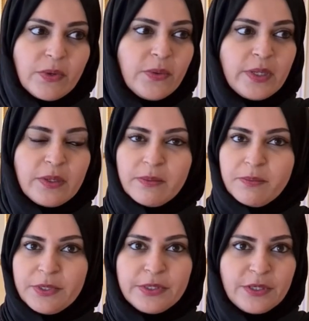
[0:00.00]
growing
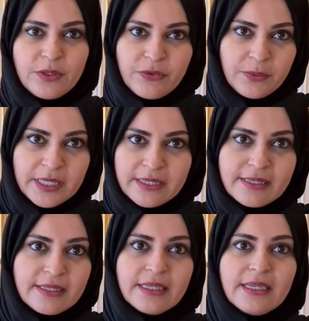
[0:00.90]
burden of
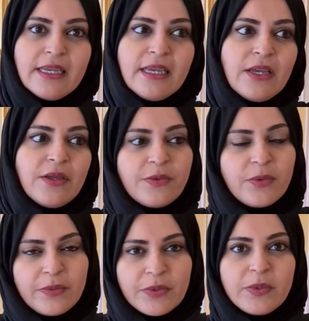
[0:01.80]
obesity
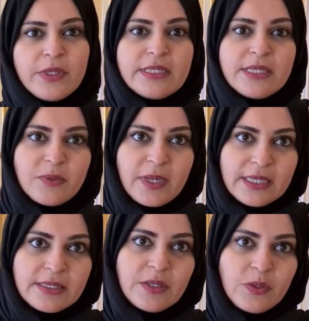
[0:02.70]
throughout the world as
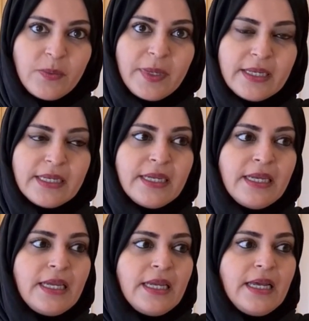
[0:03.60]
well as in Oman.
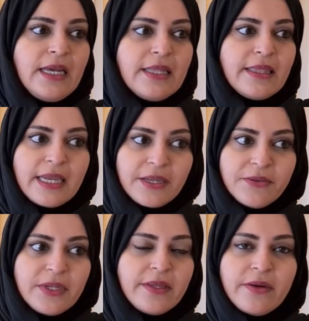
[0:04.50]

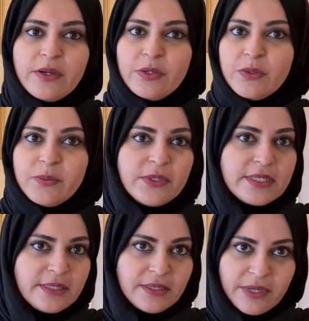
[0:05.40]
Thankfully, there are
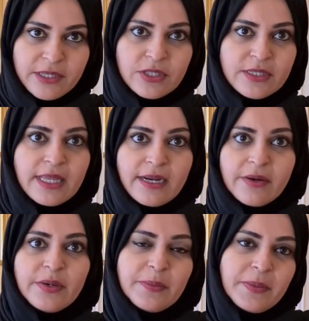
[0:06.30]
numerous interventions that
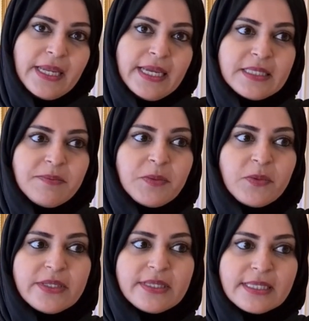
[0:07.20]
are in place, but
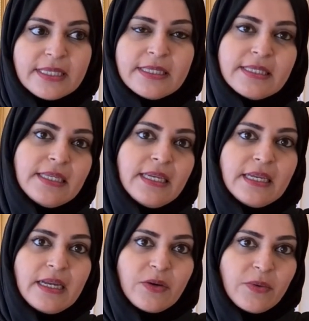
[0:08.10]
we're still
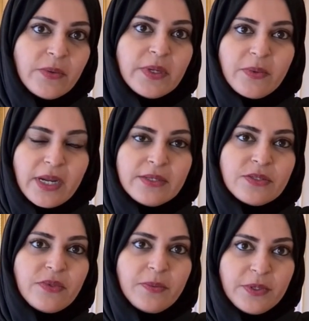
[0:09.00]
seeing a growing
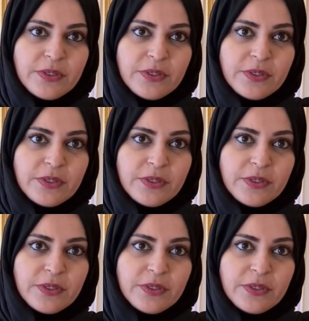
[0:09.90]
rise of the